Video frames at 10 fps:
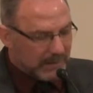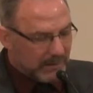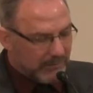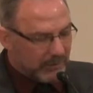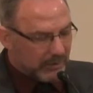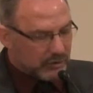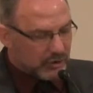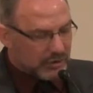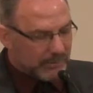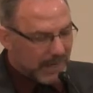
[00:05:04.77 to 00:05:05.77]
into the
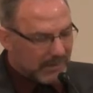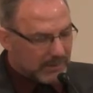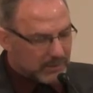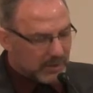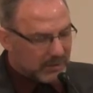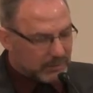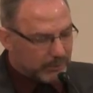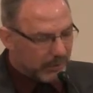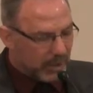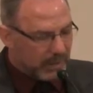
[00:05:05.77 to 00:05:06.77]
villages, and buy themselves
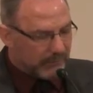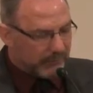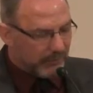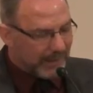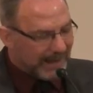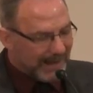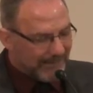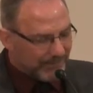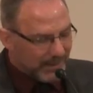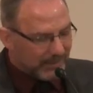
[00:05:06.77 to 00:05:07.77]
bread, for they
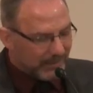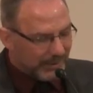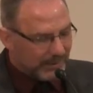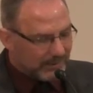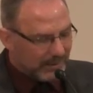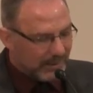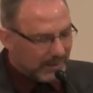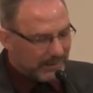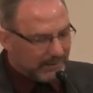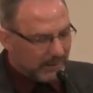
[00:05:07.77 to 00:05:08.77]
have nothing to
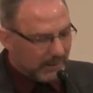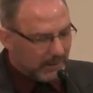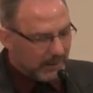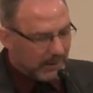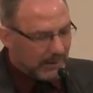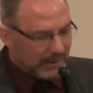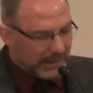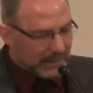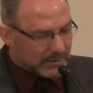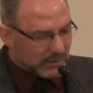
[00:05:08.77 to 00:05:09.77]
eat.
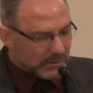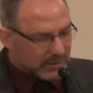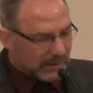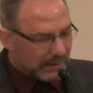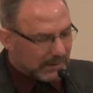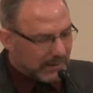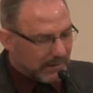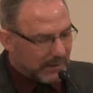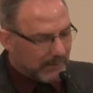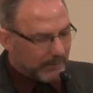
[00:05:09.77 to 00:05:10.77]
He answered and said unto
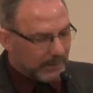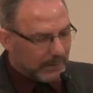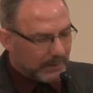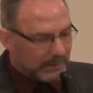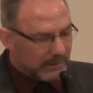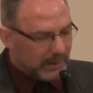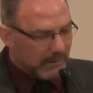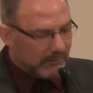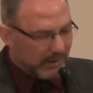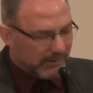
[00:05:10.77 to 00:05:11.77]
them,
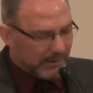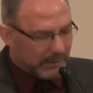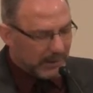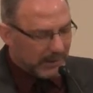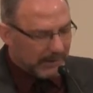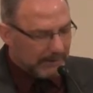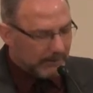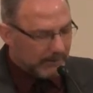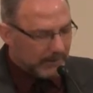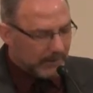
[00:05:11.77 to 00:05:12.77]
Give ye them to eat.
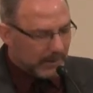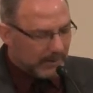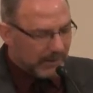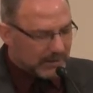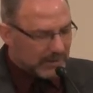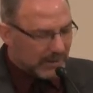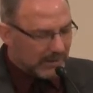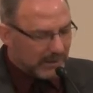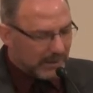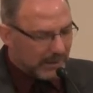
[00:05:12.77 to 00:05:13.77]
And they said
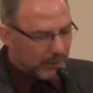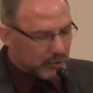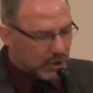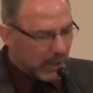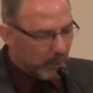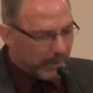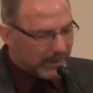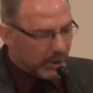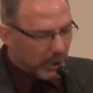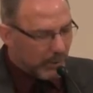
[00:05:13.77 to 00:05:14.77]
unto him, Shall
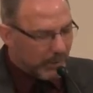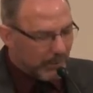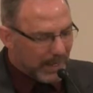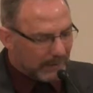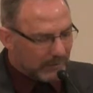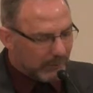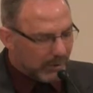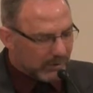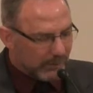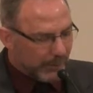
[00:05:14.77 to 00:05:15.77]
we go and buy two
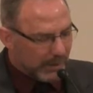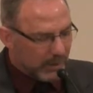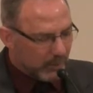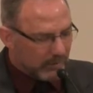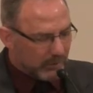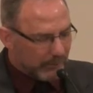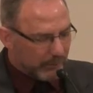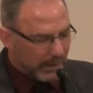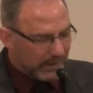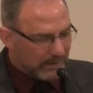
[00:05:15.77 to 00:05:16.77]
hundred penny worth of
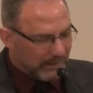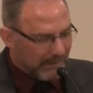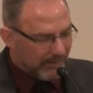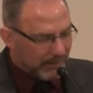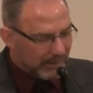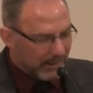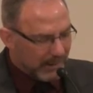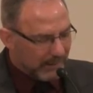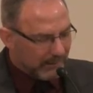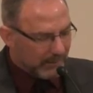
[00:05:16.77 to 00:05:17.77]
bread and give them to
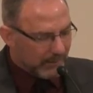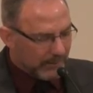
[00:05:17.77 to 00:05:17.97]
eat?